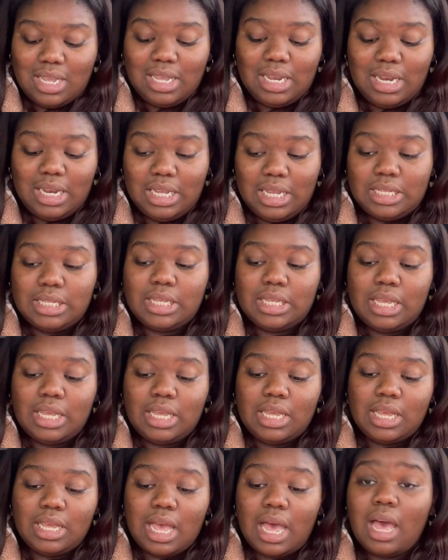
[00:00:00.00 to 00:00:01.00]
Listen,
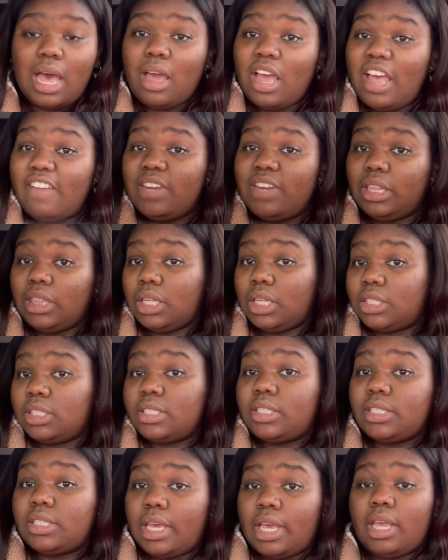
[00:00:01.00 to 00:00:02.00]
I have nothing to
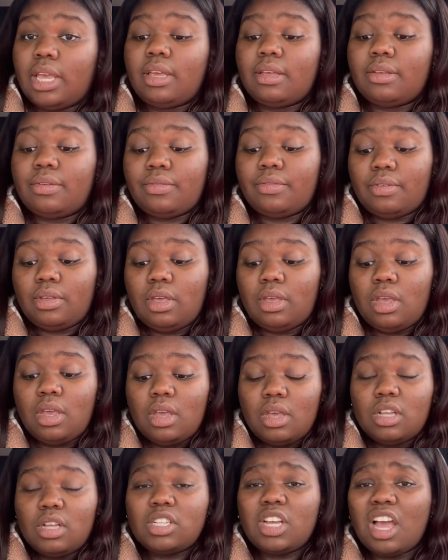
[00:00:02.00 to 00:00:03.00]
say.
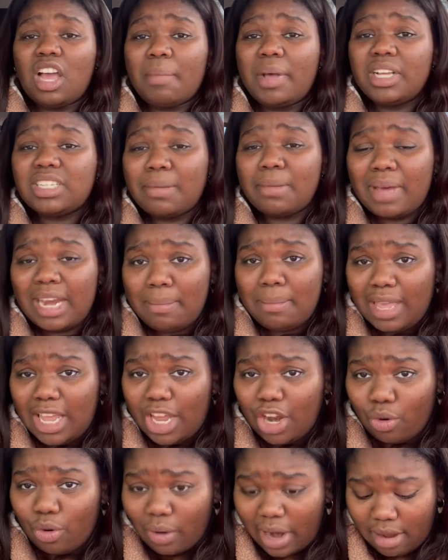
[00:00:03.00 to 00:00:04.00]
talk about somebody being
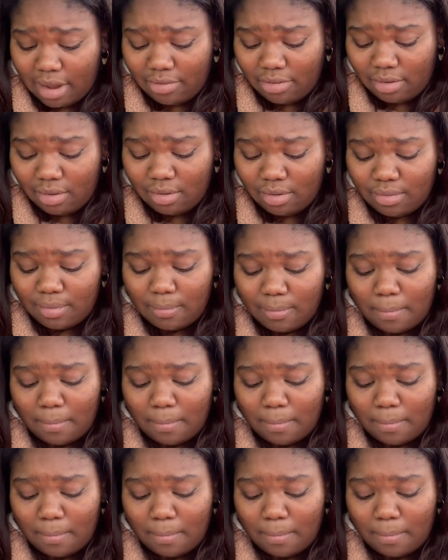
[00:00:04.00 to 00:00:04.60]
grateful.